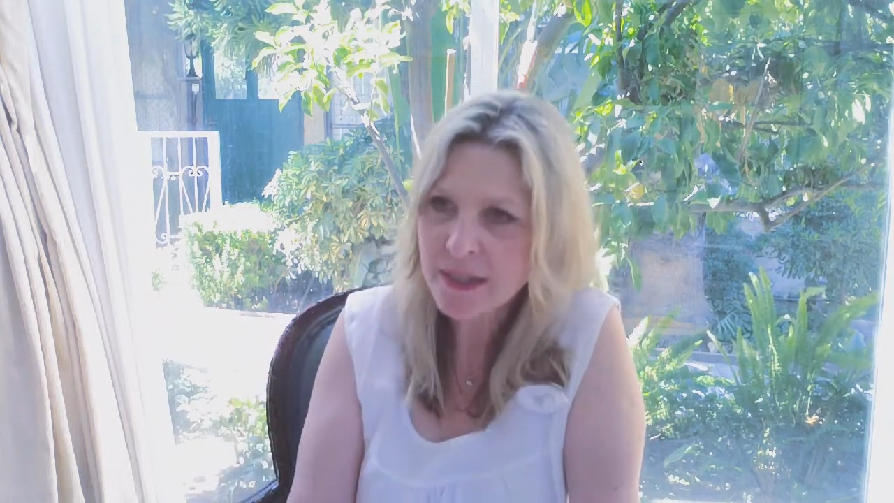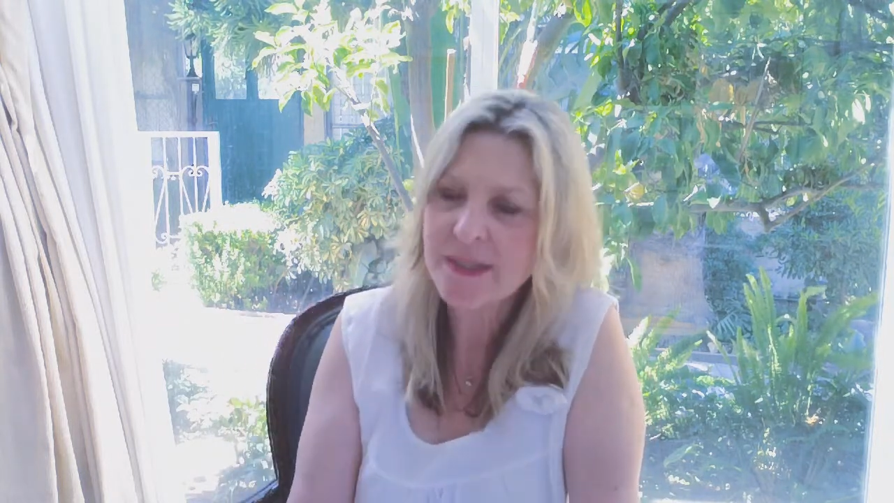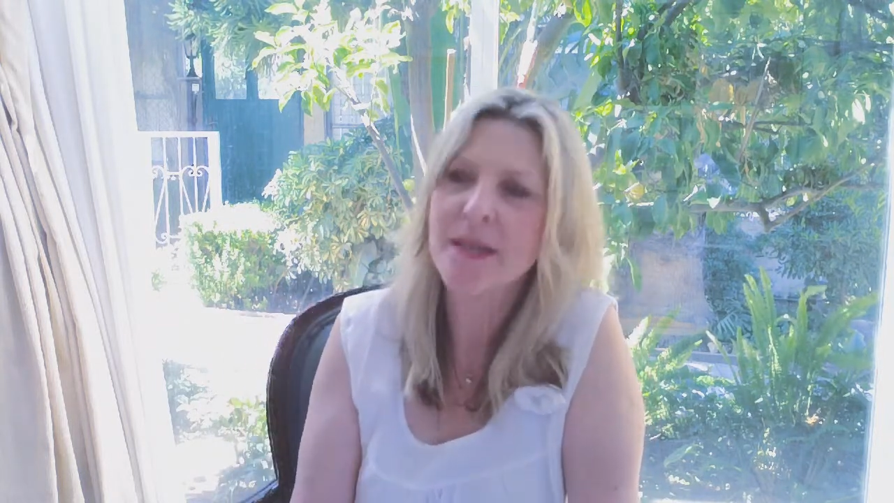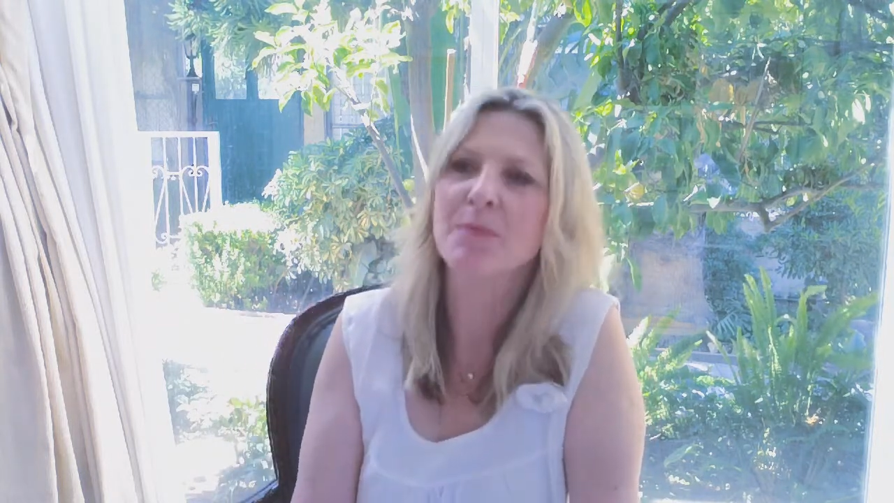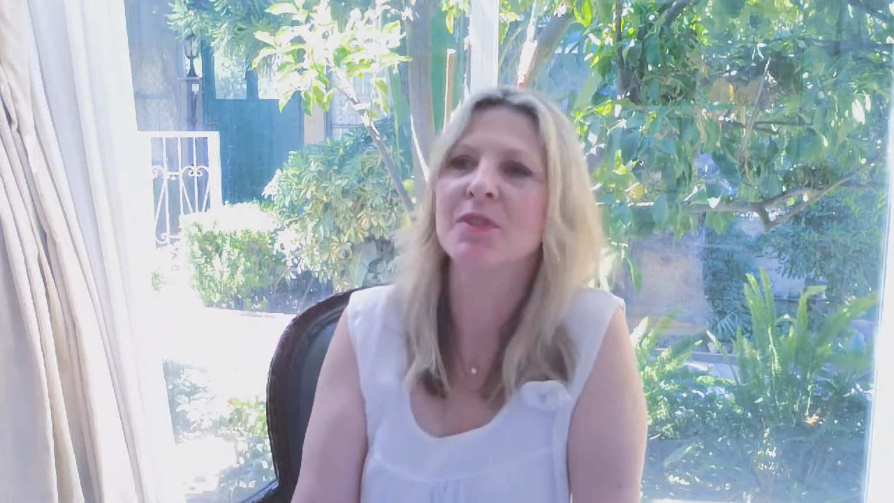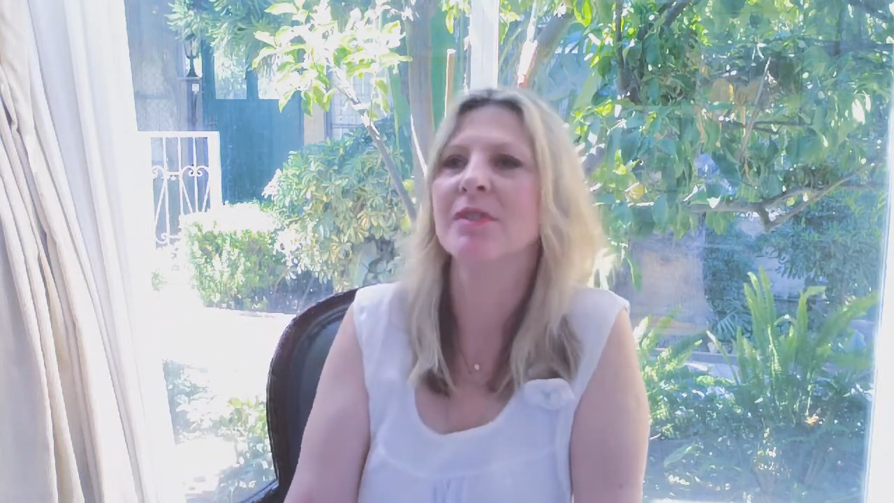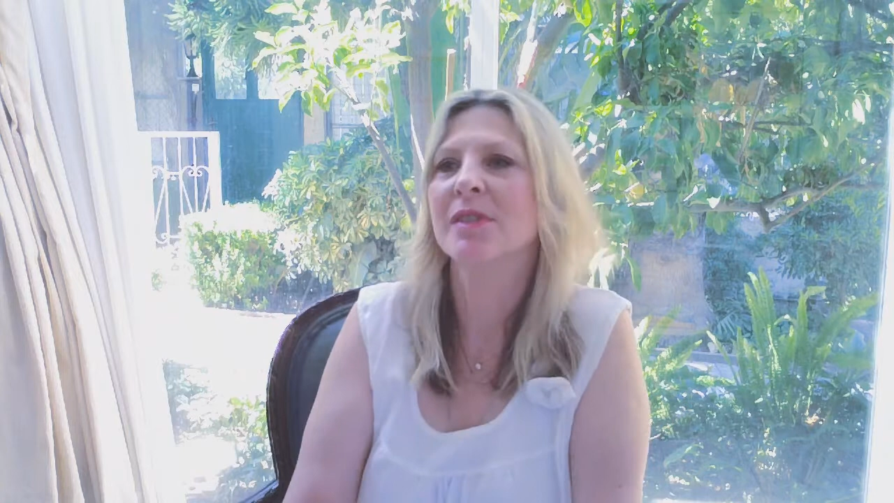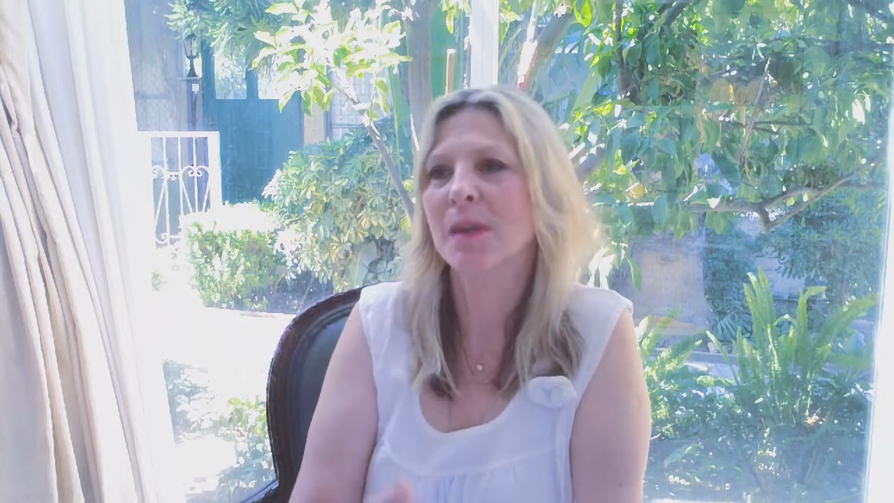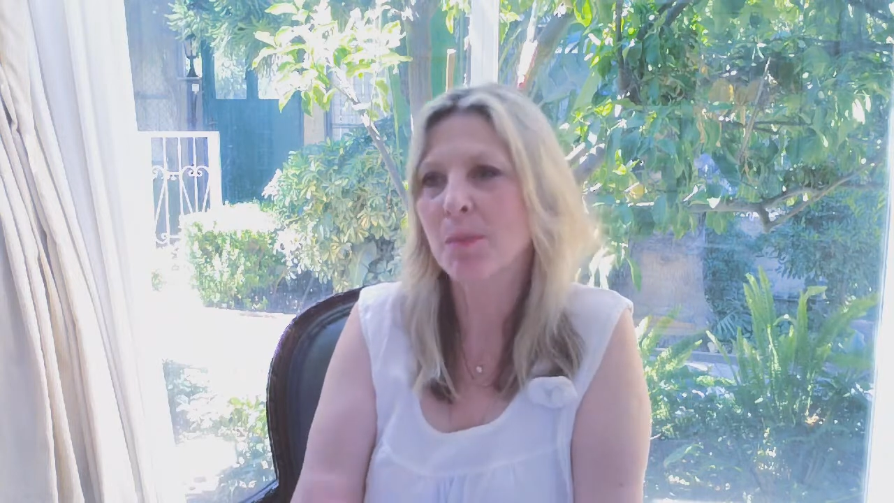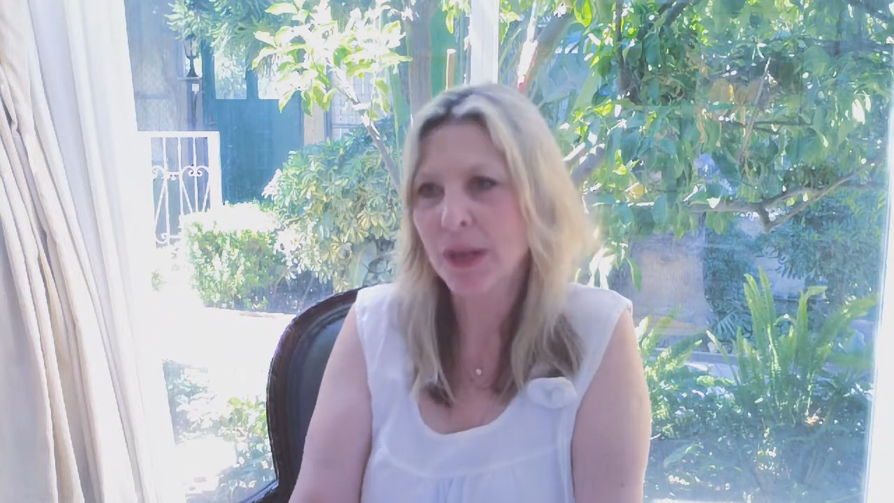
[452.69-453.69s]

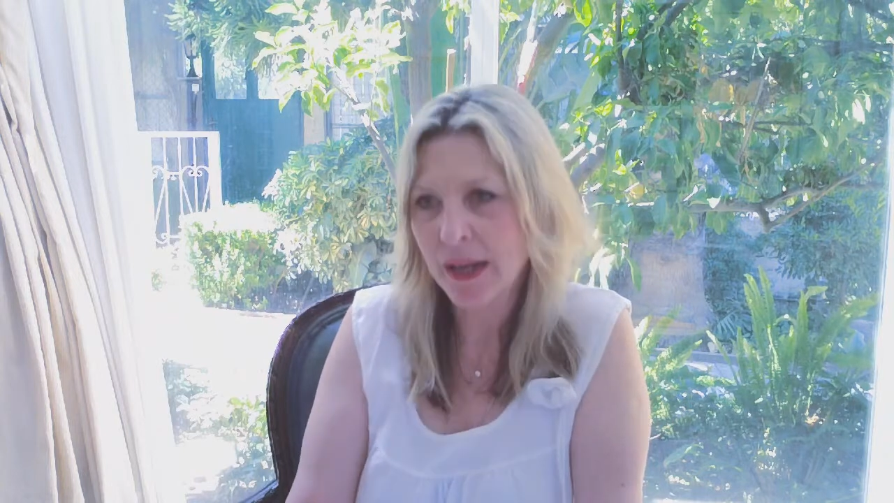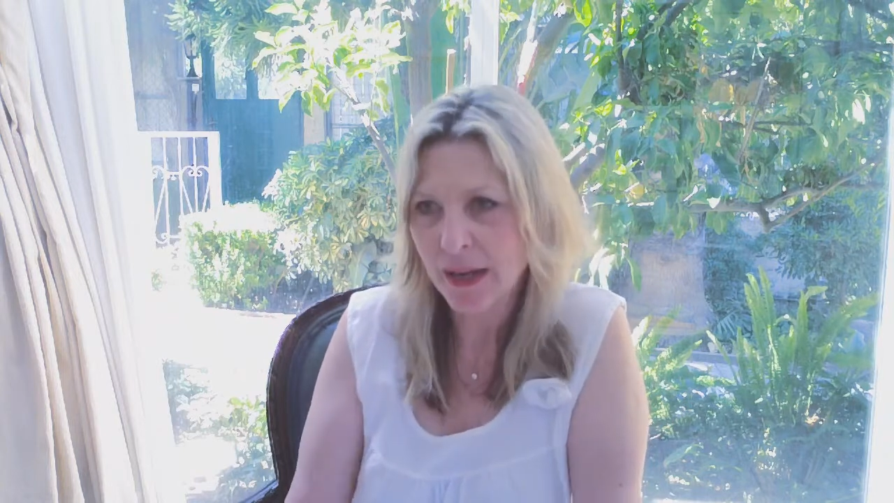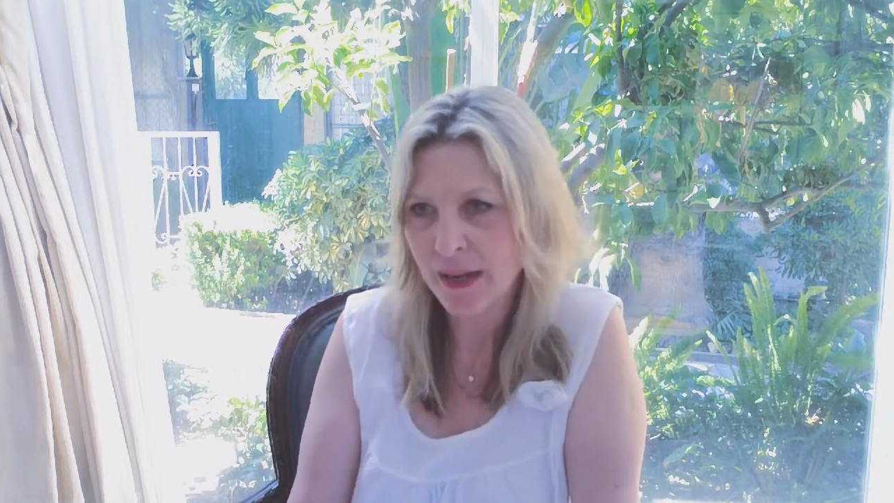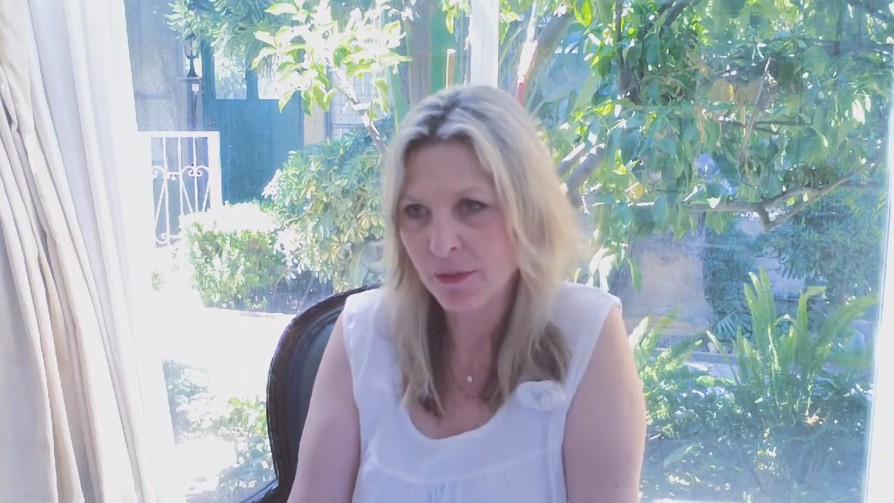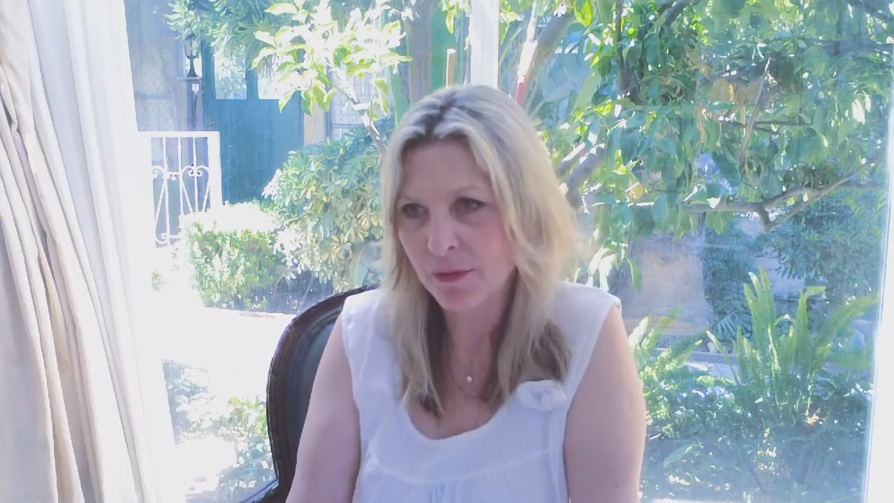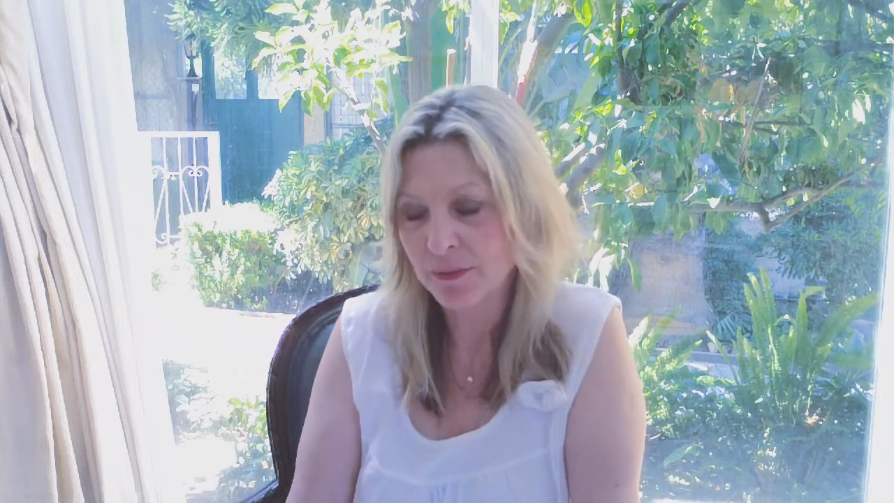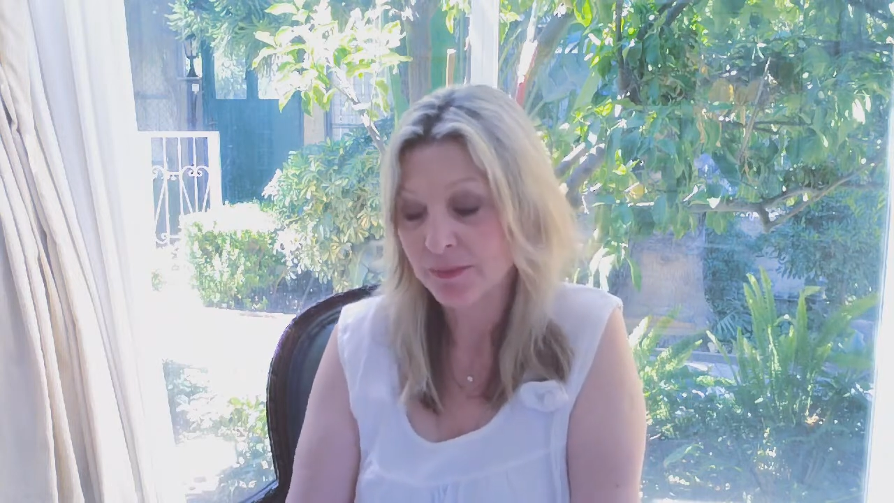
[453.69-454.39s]
acceptance, complete love.